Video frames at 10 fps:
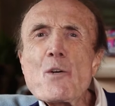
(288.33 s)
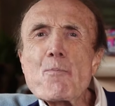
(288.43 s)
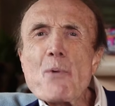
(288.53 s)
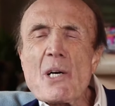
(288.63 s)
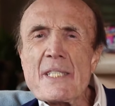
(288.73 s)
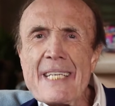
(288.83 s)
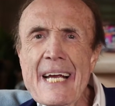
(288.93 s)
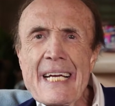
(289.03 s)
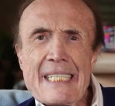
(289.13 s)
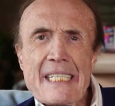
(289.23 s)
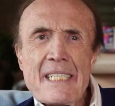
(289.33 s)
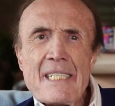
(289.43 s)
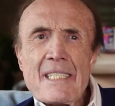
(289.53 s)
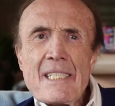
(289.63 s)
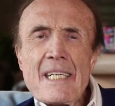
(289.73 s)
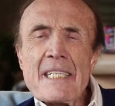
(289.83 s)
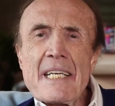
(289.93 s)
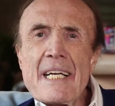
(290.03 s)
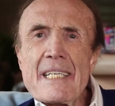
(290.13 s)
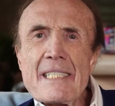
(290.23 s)
you partake
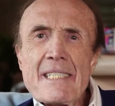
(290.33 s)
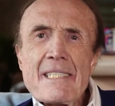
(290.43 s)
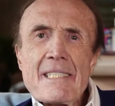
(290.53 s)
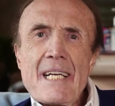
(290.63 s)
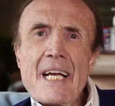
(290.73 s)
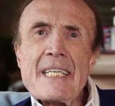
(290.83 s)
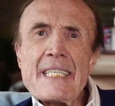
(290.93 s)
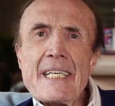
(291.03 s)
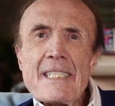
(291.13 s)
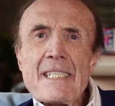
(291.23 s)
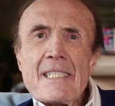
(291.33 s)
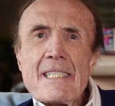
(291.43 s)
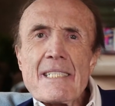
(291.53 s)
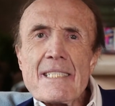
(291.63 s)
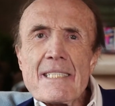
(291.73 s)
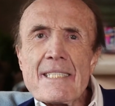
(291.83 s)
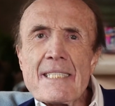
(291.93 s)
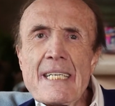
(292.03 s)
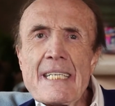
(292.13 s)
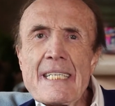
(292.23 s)
in any
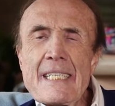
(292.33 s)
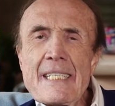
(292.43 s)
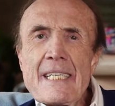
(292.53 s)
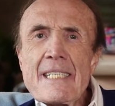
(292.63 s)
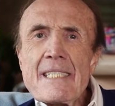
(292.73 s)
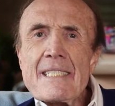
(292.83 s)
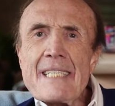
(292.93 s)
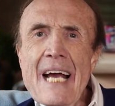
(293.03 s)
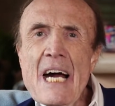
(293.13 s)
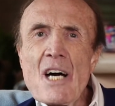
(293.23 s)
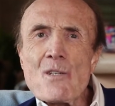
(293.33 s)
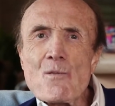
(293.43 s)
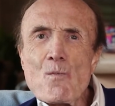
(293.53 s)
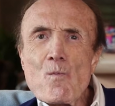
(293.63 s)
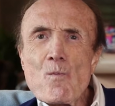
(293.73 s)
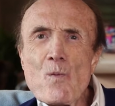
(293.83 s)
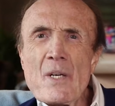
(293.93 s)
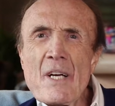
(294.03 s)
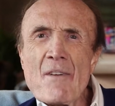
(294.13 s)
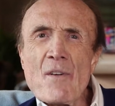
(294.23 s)
city, town,
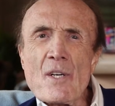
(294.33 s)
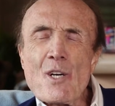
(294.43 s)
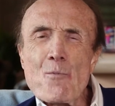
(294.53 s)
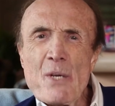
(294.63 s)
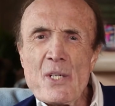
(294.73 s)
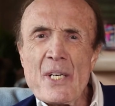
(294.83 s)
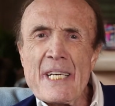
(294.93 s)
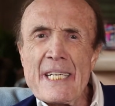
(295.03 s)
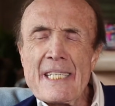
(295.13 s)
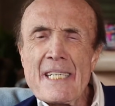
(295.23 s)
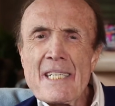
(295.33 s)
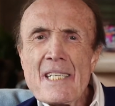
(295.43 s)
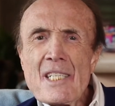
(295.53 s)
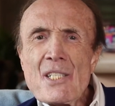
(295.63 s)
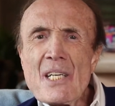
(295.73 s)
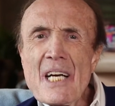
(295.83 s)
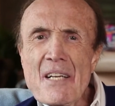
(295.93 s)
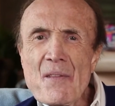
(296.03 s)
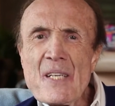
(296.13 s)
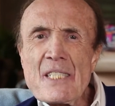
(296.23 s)
whatever, community, you got
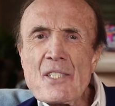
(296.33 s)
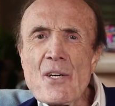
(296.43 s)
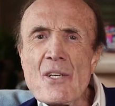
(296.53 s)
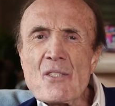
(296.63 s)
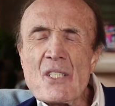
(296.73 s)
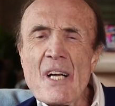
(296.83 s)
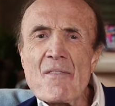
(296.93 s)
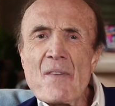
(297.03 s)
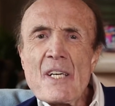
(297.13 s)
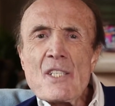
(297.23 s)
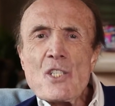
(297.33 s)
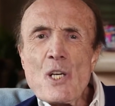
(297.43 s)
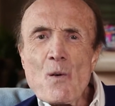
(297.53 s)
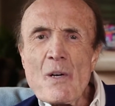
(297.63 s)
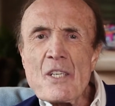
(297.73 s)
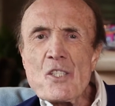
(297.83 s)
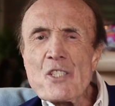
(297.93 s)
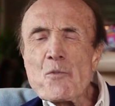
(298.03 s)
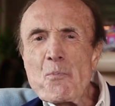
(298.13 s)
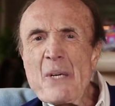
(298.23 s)
to think to yourself, Do you want to
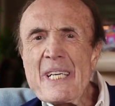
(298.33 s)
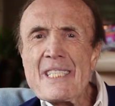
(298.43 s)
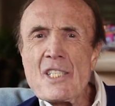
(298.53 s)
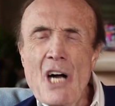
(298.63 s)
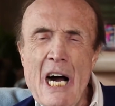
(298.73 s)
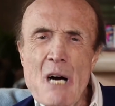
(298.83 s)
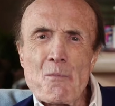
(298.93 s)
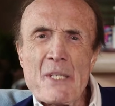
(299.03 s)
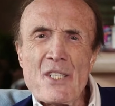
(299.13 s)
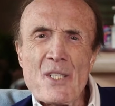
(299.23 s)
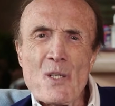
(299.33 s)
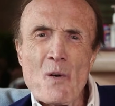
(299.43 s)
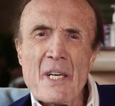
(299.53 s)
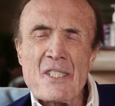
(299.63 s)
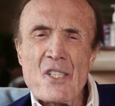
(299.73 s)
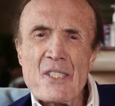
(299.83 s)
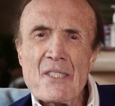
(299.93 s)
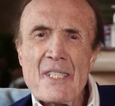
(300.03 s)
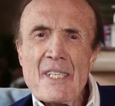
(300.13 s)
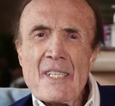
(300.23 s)
just be common? Do you want to
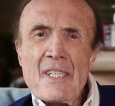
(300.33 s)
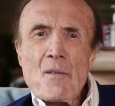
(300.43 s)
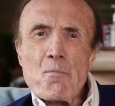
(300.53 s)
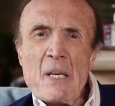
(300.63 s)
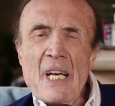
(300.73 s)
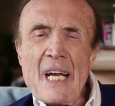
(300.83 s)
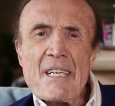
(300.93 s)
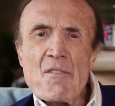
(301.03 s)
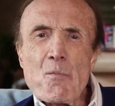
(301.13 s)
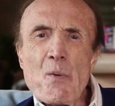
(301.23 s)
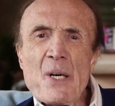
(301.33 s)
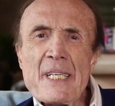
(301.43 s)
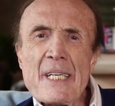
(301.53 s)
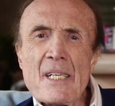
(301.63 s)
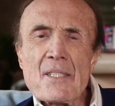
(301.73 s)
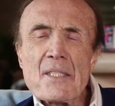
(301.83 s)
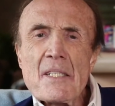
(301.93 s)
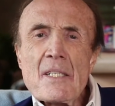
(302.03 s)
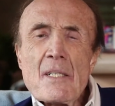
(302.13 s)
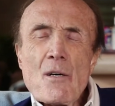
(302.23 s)
just be like everybody else?
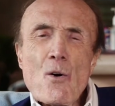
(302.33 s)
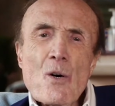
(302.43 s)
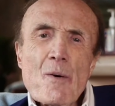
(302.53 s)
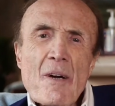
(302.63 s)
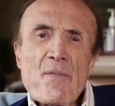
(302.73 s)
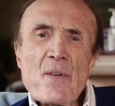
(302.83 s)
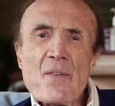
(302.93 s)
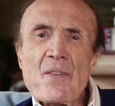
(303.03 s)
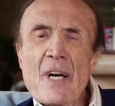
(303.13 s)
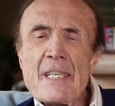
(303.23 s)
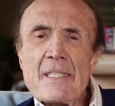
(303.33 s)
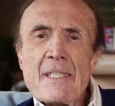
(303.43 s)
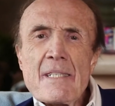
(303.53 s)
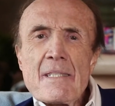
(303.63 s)
Or if you've got